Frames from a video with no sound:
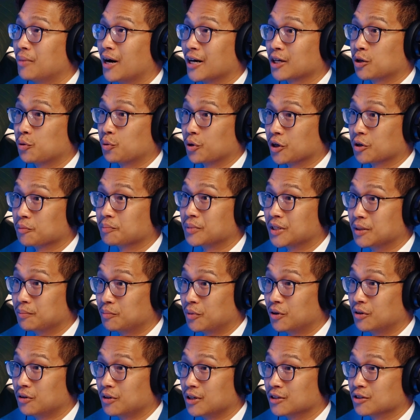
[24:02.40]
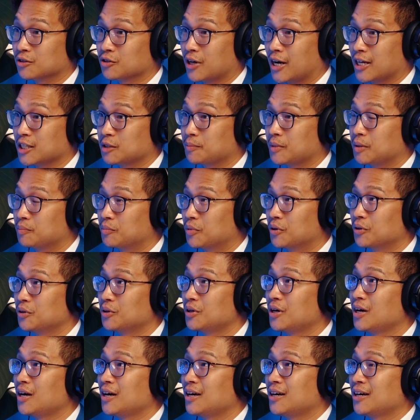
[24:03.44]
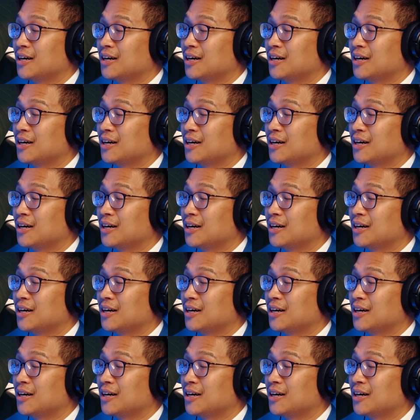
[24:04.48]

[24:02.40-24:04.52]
by queer people and trans people,